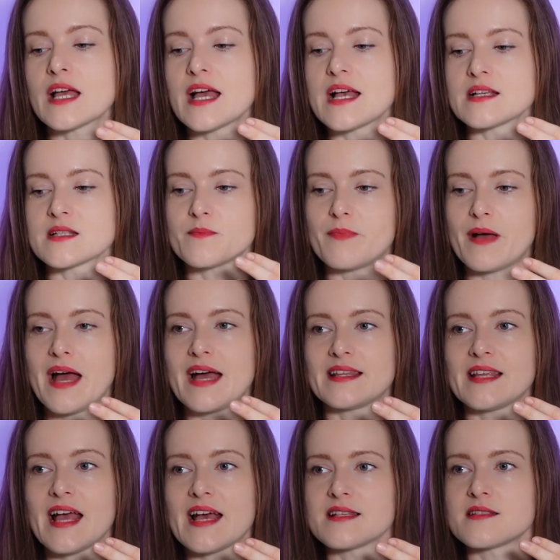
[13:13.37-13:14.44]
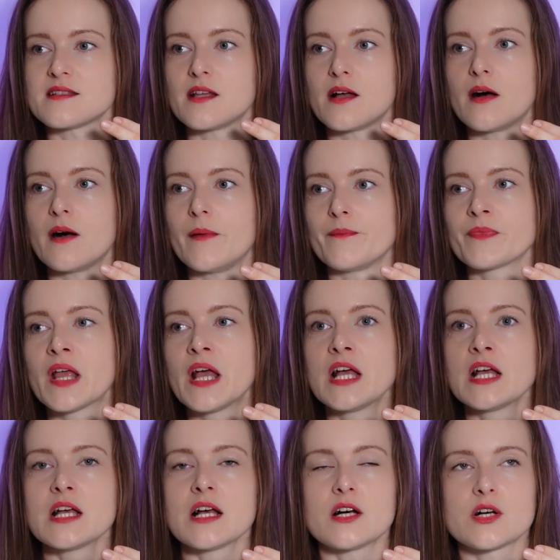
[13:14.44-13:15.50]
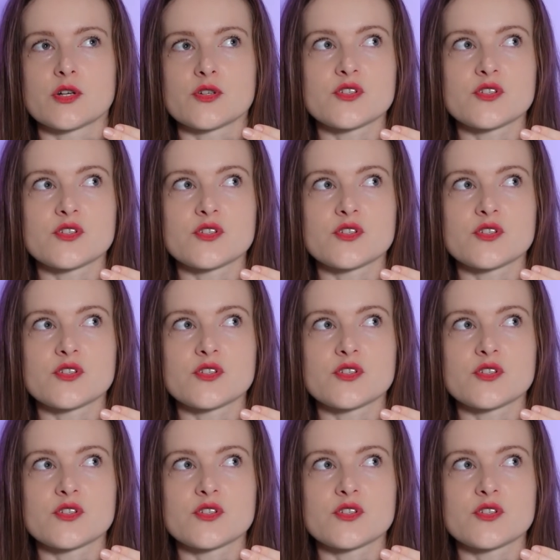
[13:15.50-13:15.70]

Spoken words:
as bad as the